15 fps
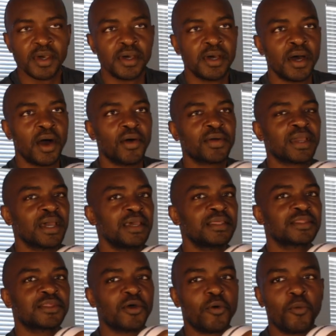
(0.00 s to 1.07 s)
Okay,
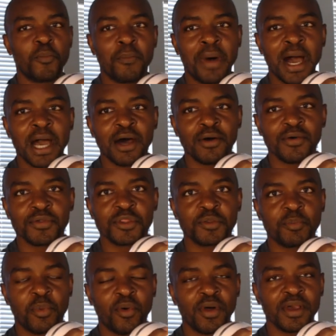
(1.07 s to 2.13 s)
so mild
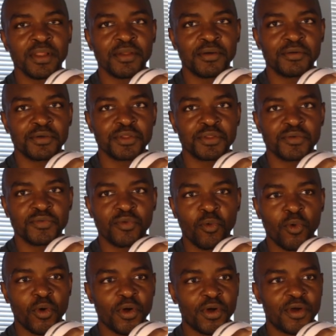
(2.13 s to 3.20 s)
spoilers
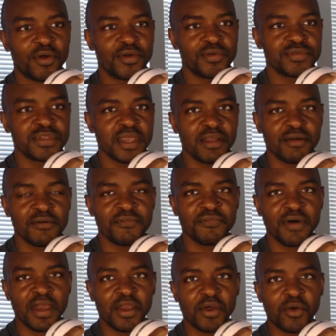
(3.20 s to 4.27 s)
for
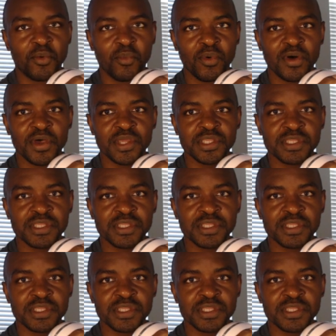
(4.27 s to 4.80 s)
Terrifier 1,